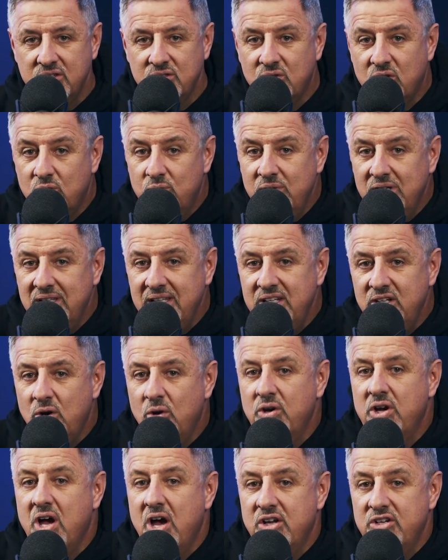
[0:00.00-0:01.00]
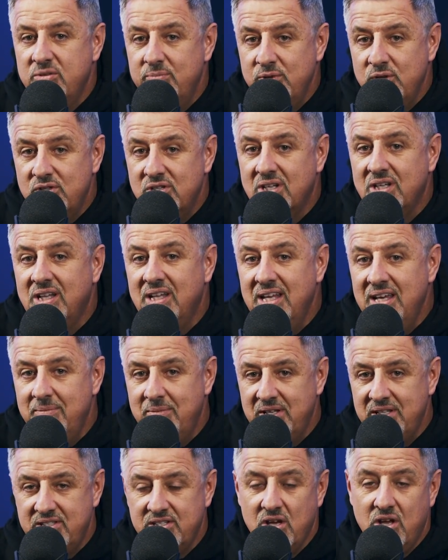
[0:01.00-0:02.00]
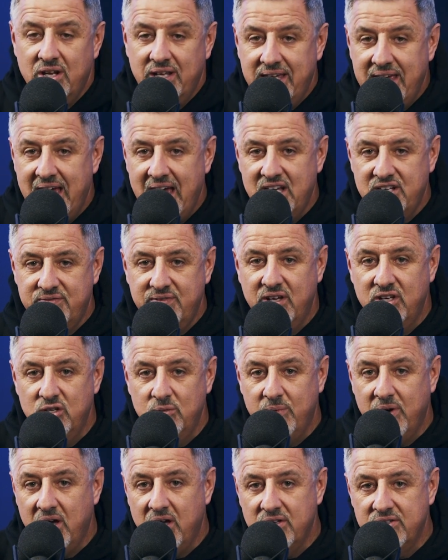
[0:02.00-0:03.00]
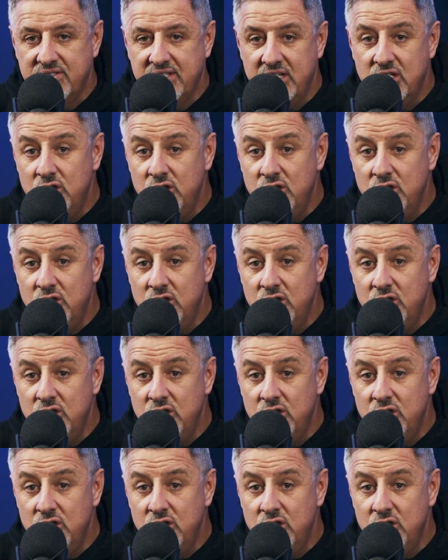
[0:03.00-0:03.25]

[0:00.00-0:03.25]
there are really no contribution limits on a cash value policy.